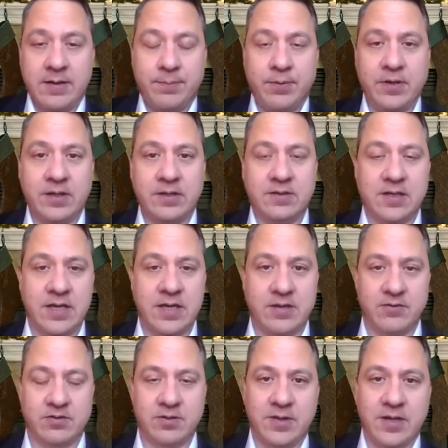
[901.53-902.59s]
putting
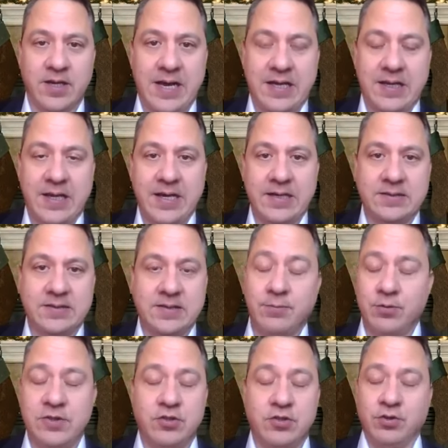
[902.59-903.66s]
together some of the highlights. But
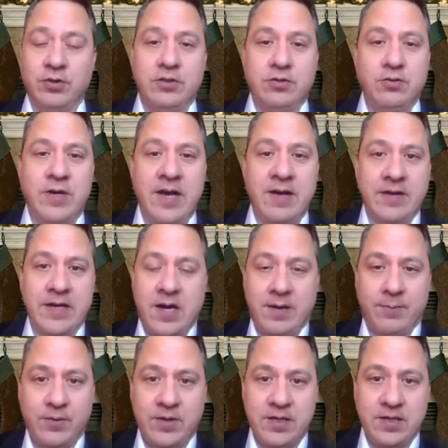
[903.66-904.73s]
we truly do have a
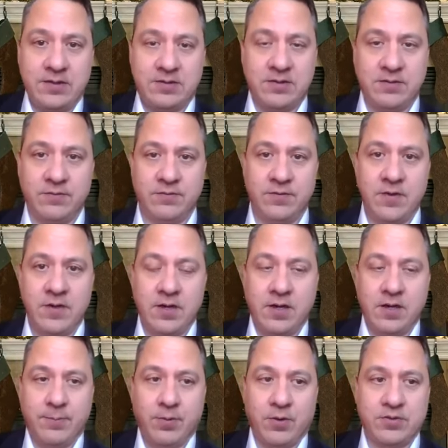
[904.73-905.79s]
comprehensive
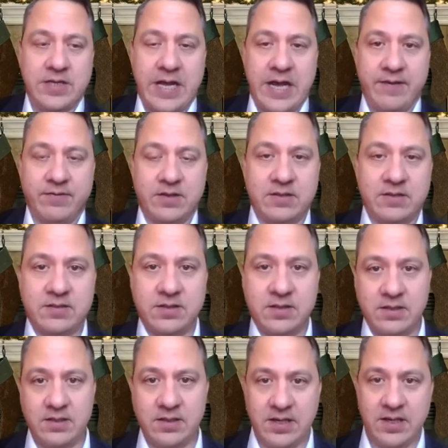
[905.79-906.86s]
approach to
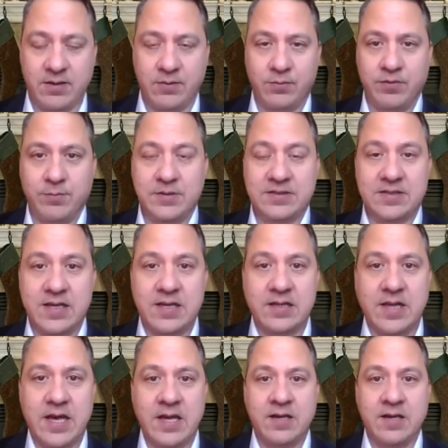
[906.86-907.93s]
advocacy. We've been saying
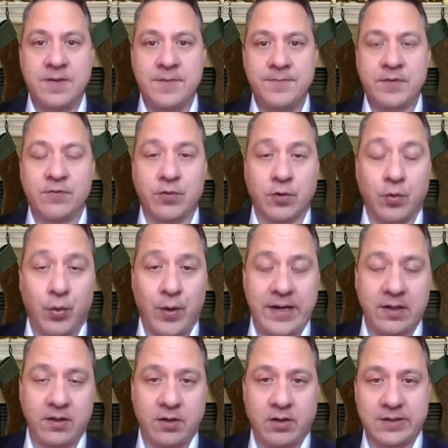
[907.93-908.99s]
that for quite
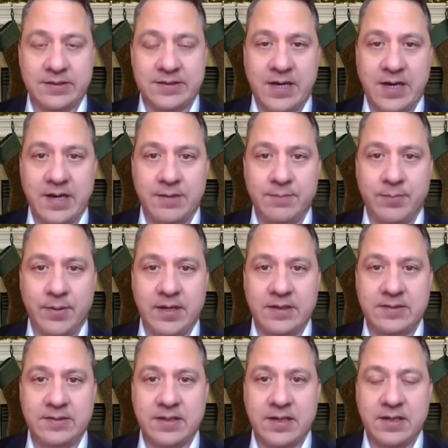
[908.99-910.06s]
a long time,
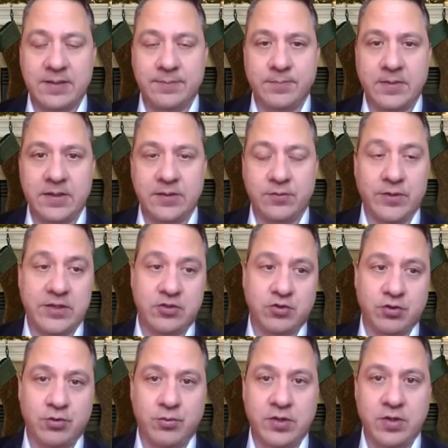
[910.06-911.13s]
but it rings
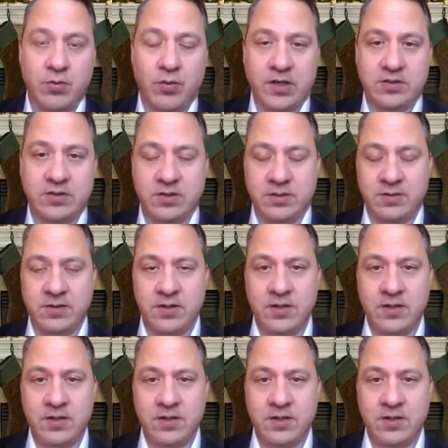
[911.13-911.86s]
true when you watch a